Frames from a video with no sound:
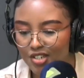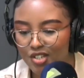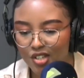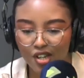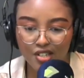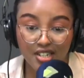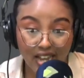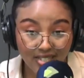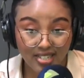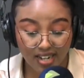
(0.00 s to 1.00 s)
just learned
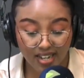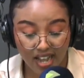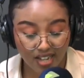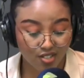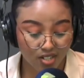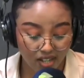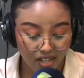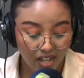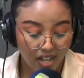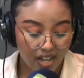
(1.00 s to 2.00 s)
yesterday, actually,
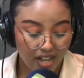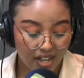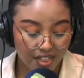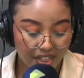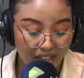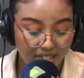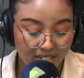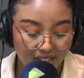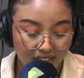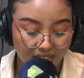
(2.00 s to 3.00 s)
that
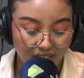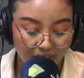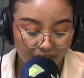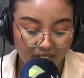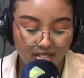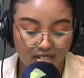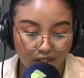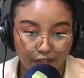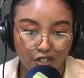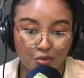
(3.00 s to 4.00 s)
there is a
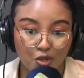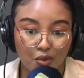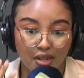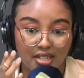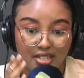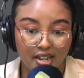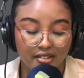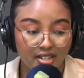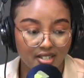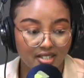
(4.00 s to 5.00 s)
difference between
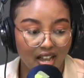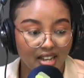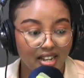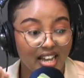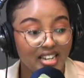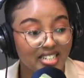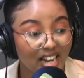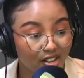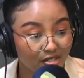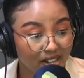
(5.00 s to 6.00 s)
interior design and a
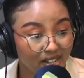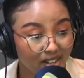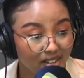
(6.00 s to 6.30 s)
decorator.